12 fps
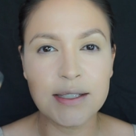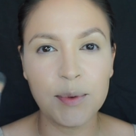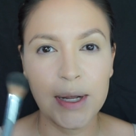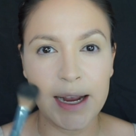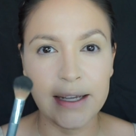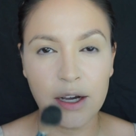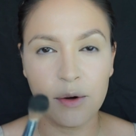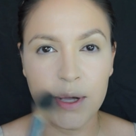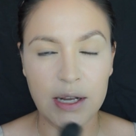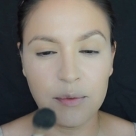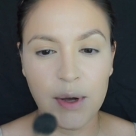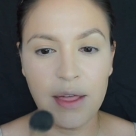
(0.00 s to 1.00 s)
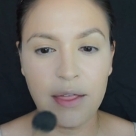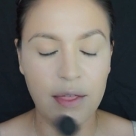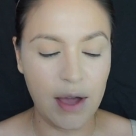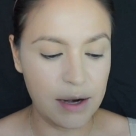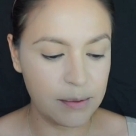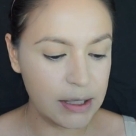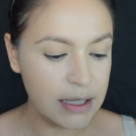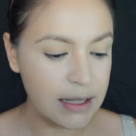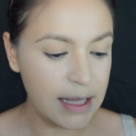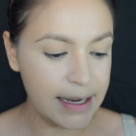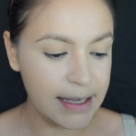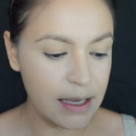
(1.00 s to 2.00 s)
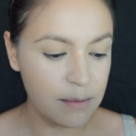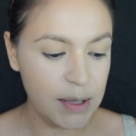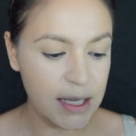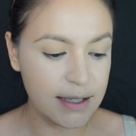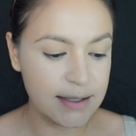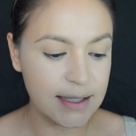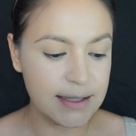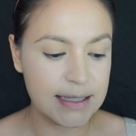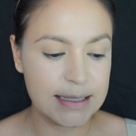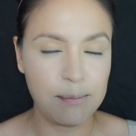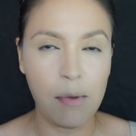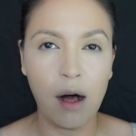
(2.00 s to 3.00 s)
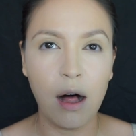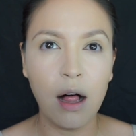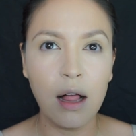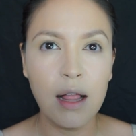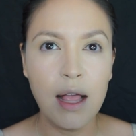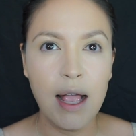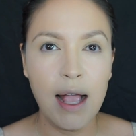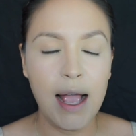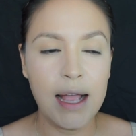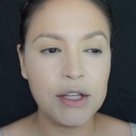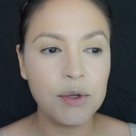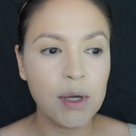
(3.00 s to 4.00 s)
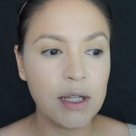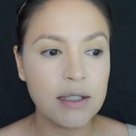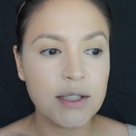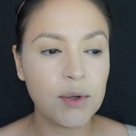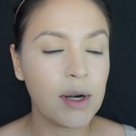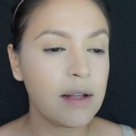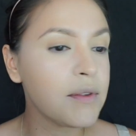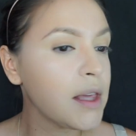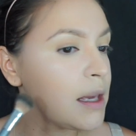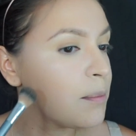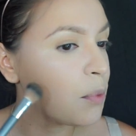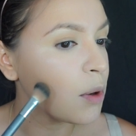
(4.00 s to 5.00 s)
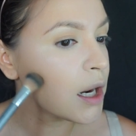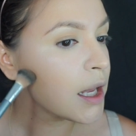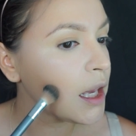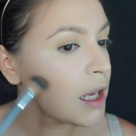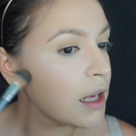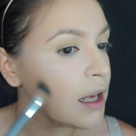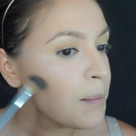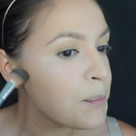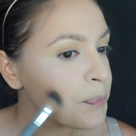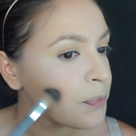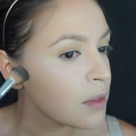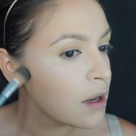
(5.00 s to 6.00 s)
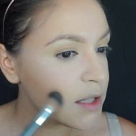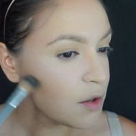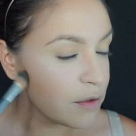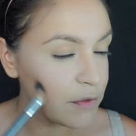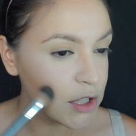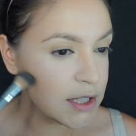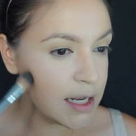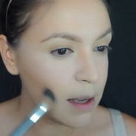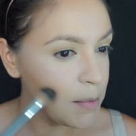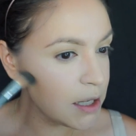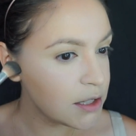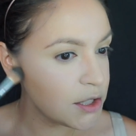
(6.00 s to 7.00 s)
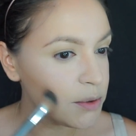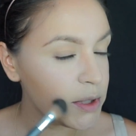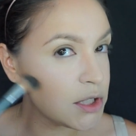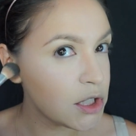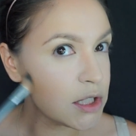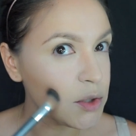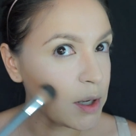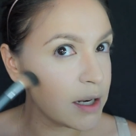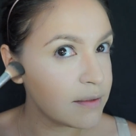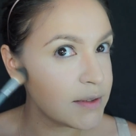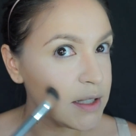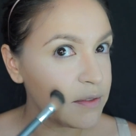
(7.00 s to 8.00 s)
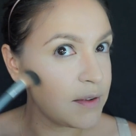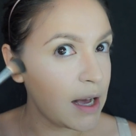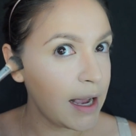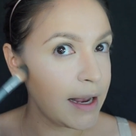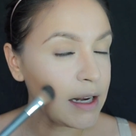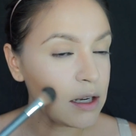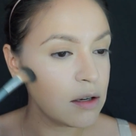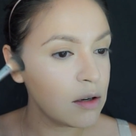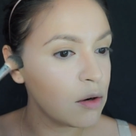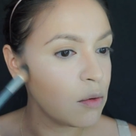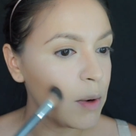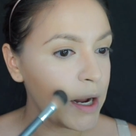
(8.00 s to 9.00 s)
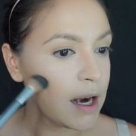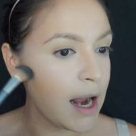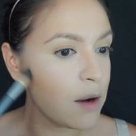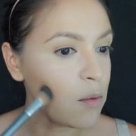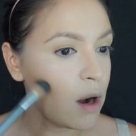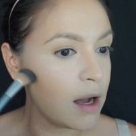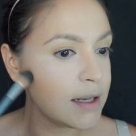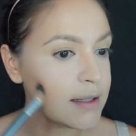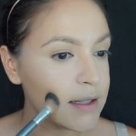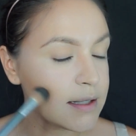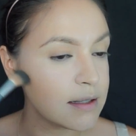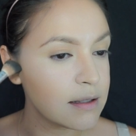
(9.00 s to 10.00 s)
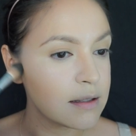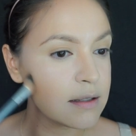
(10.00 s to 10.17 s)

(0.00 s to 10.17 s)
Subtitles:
is what I go in with. I really like it because it's small and you can sort of keep working. So the first thing I'm going to do is just sort of define where I want